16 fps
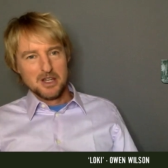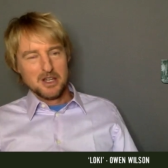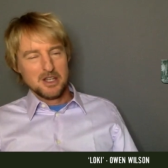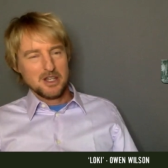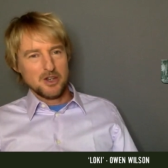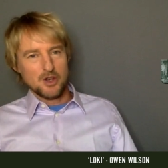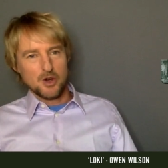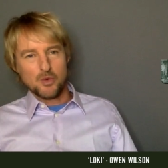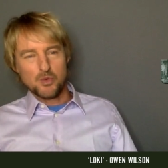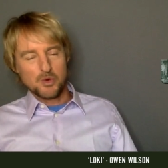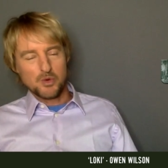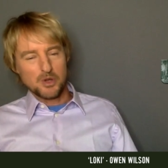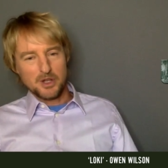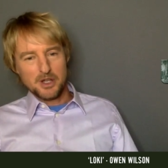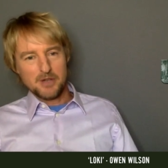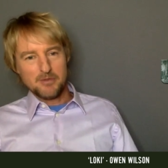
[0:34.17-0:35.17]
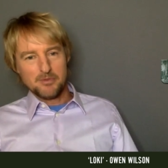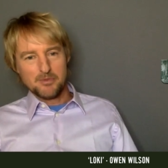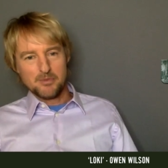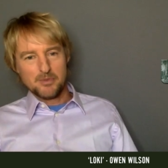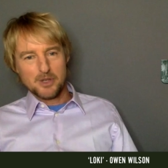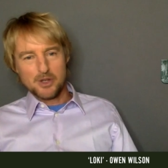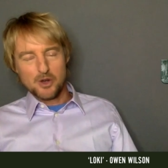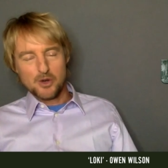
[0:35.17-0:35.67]
you know, really,
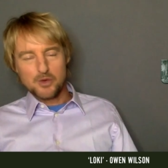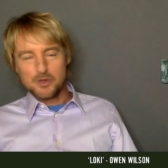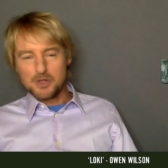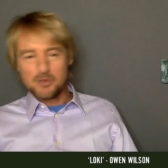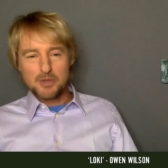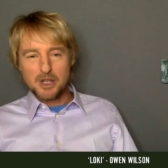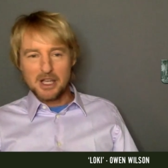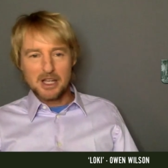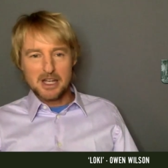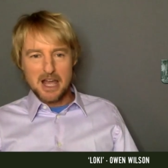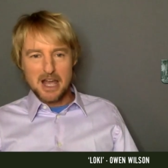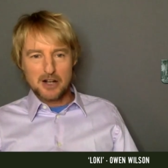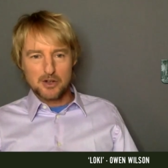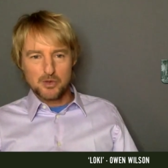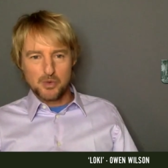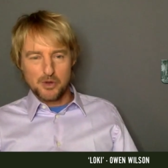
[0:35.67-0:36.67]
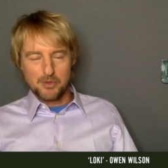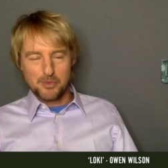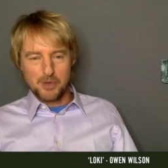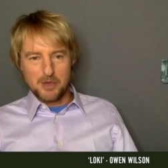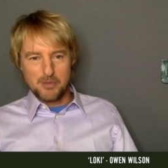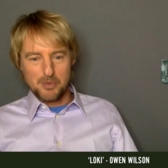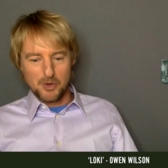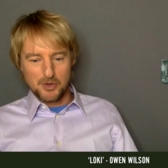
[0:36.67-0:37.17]
you know, seem to connect with
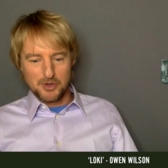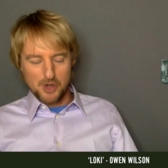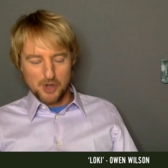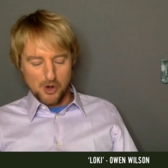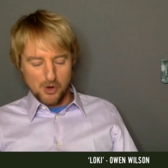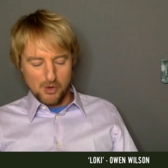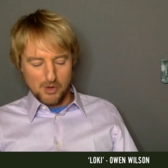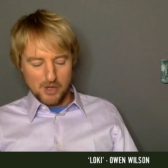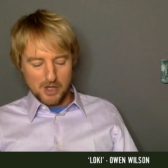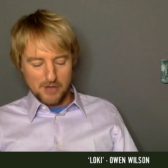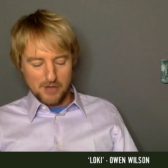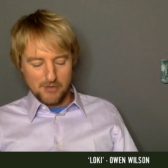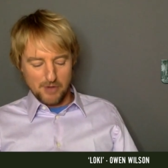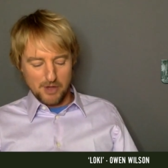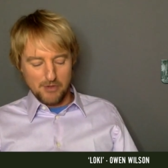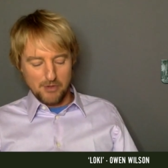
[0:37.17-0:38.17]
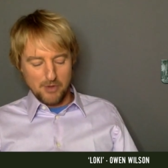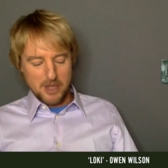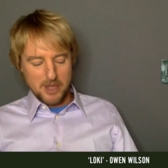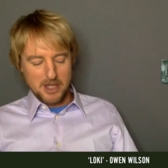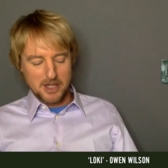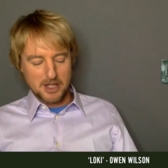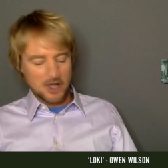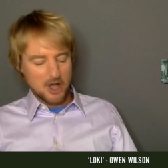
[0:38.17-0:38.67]
people. So if if we
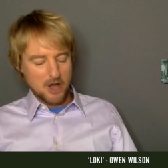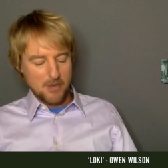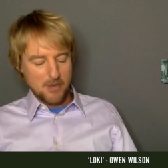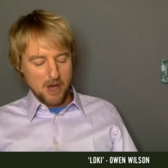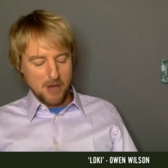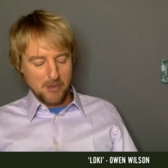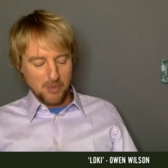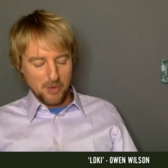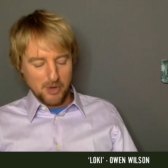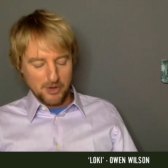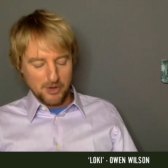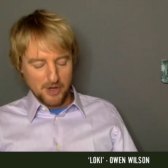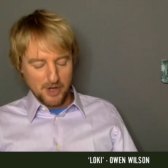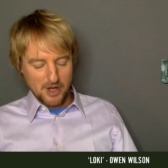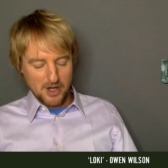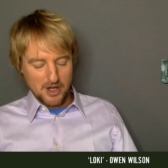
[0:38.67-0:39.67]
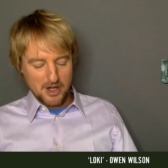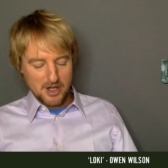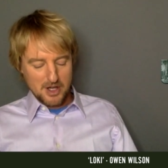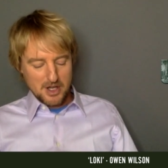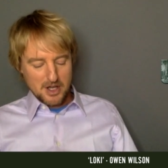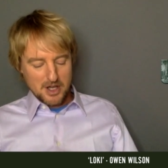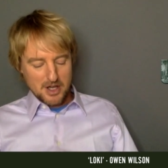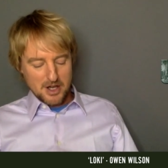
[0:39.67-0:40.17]
can come up with a,
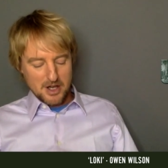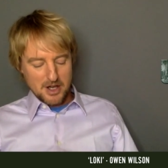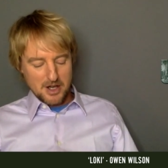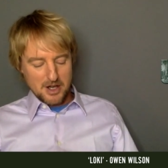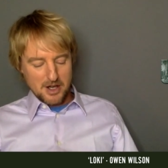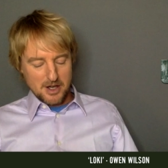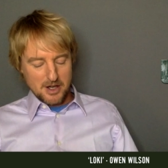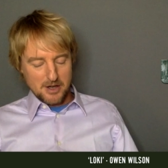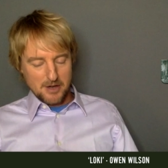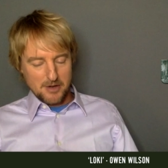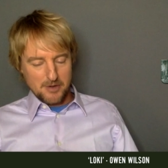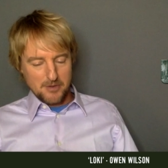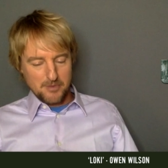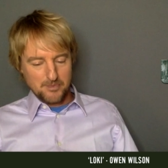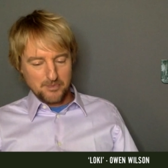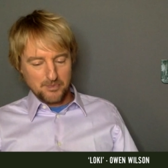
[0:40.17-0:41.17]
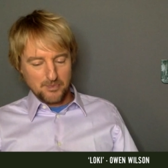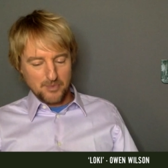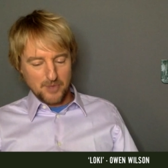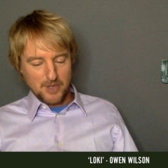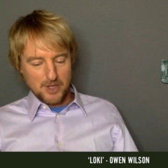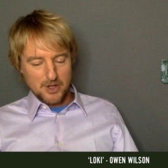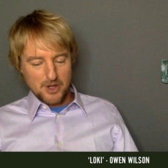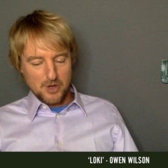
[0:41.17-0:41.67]
um,
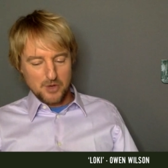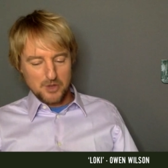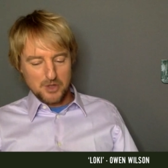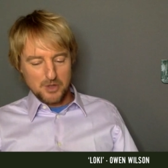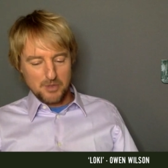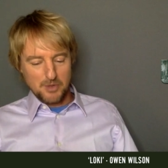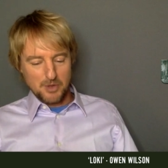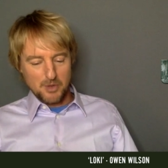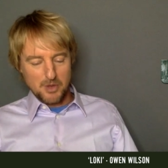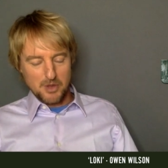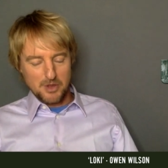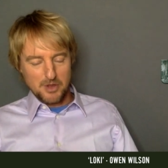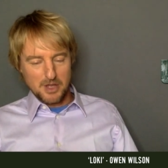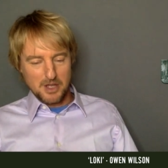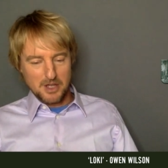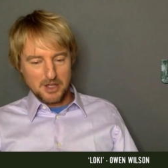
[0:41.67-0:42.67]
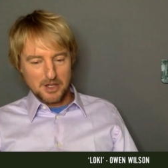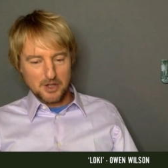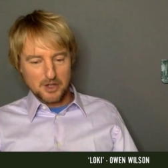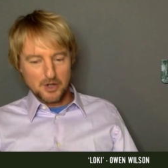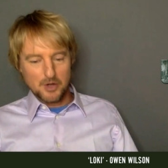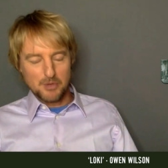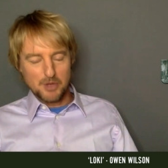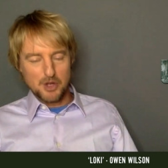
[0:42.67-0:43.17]
you know, something we think
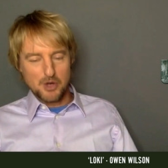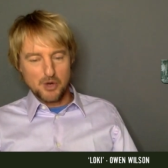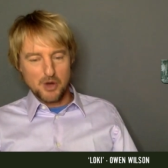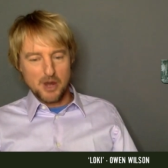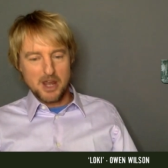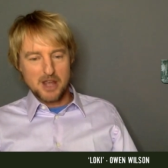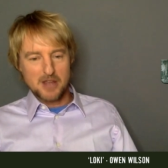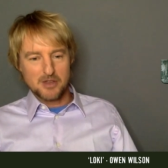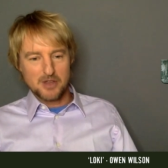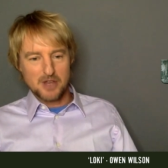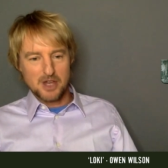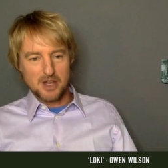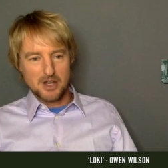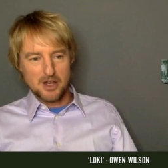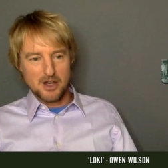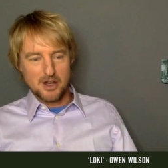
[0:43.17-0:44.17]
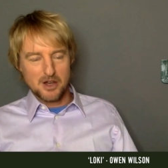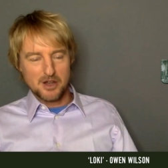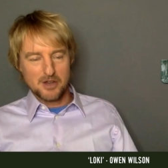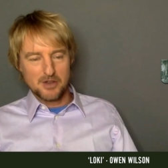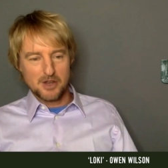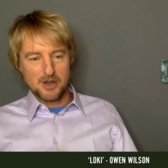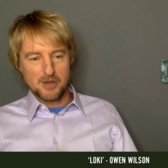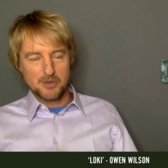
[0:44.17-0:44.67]
could be great, then uh,
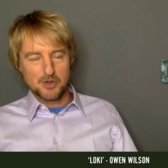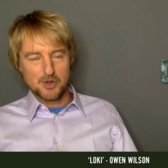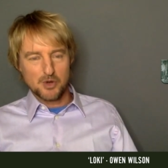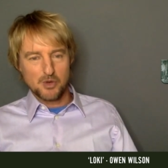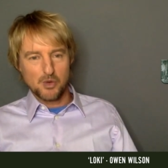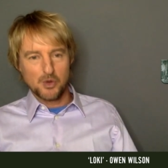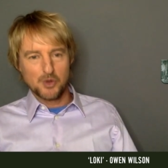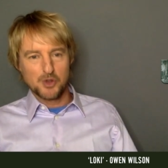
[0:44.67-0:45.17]
then I'm sure we'll